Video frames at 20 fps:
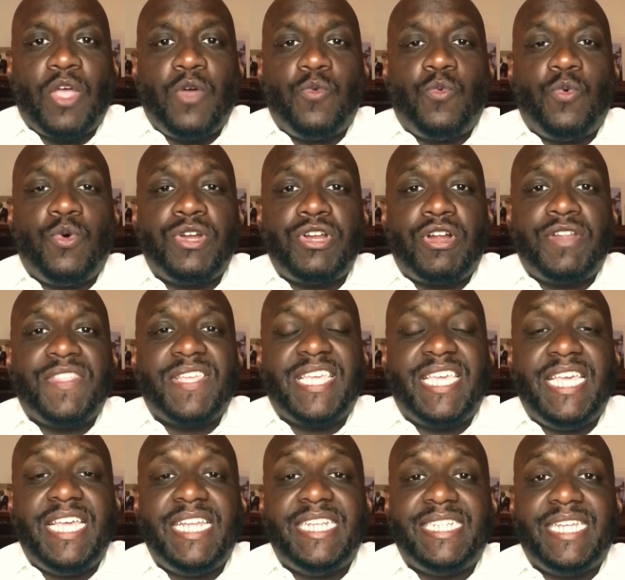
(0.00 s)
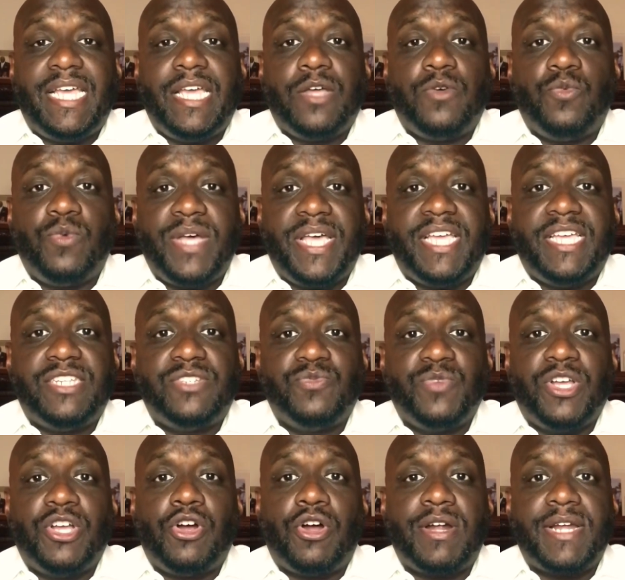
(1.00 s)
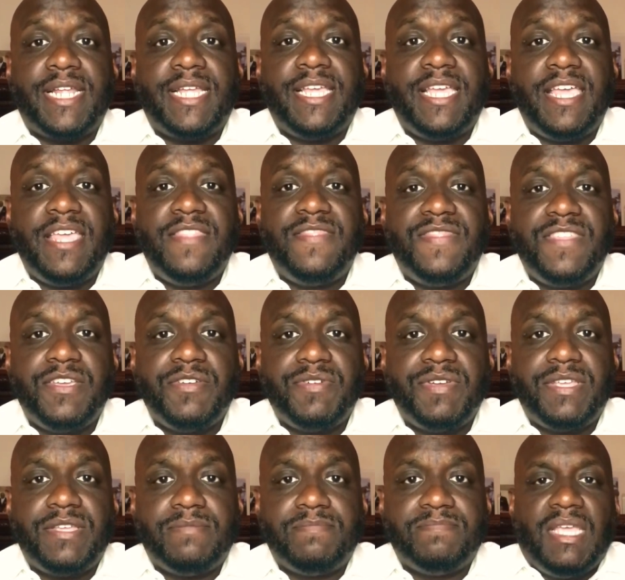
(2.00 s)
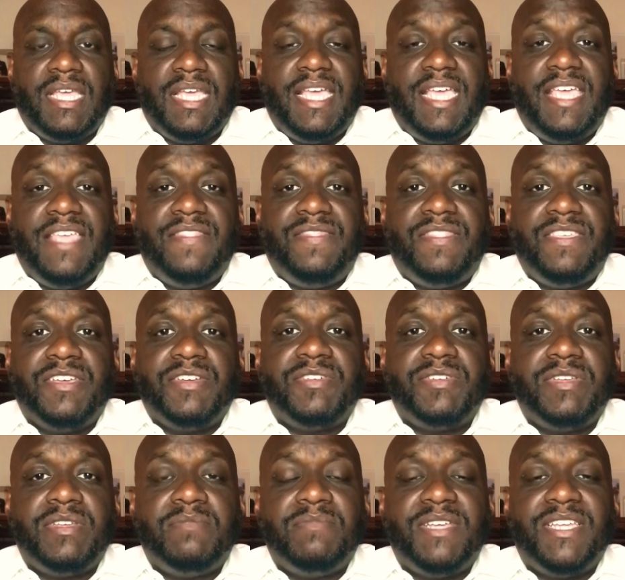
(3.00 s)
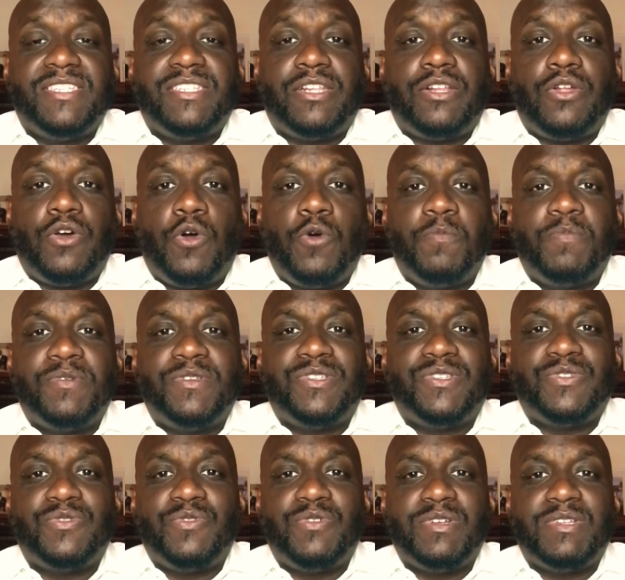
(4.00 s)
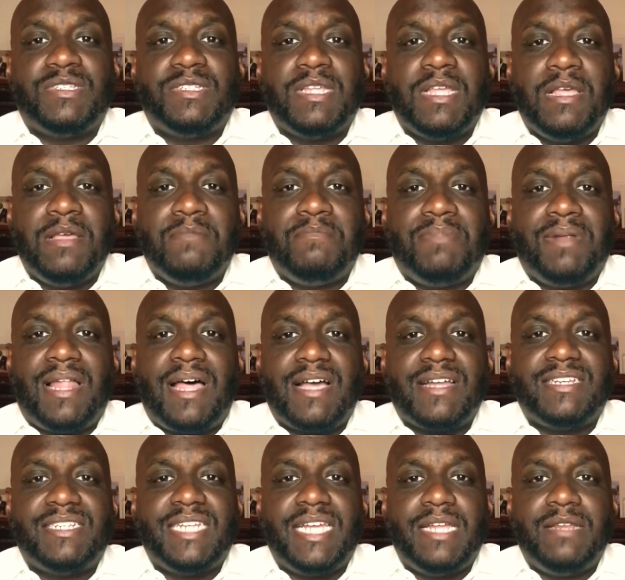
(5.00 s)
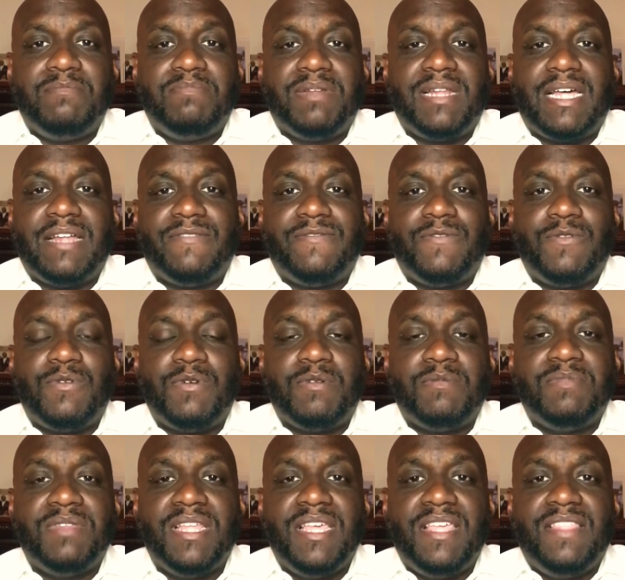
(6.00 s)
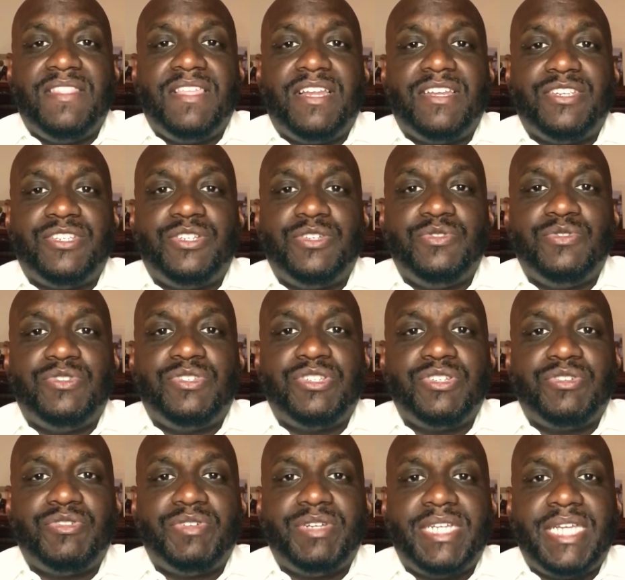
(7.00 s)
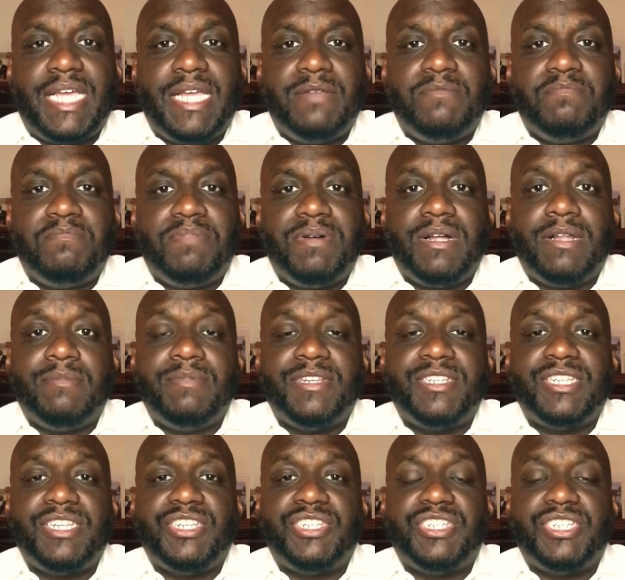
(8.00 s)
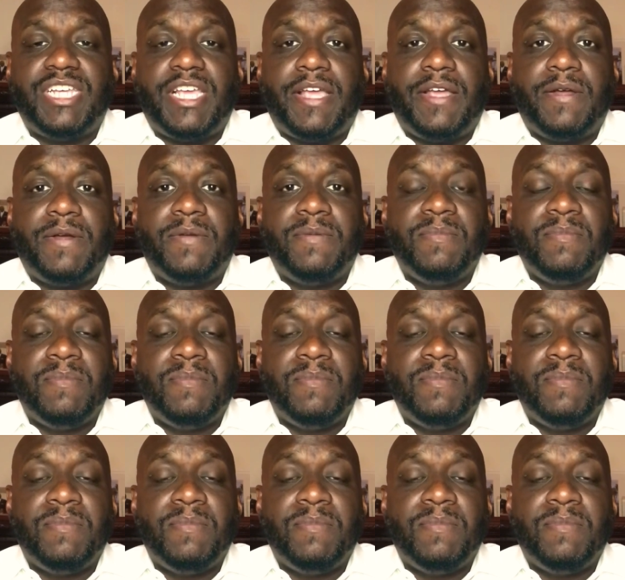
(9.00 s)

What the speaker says: What are the key takeaways regarding Ethereum? Ethereum is an open source blockchain platform that is used to create, publish, and share